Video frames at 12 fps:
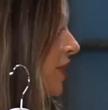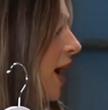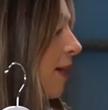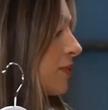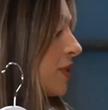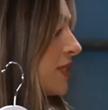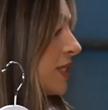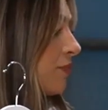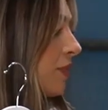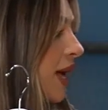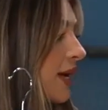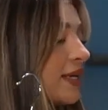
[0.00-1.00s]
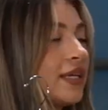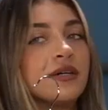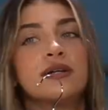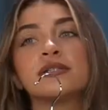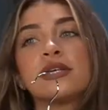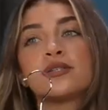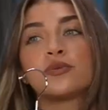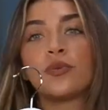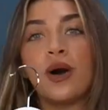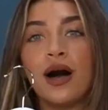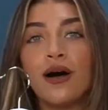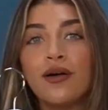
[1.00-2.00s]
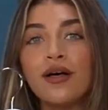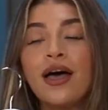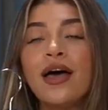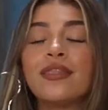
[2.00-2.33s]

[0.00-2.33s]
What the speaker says: options of black heels as well.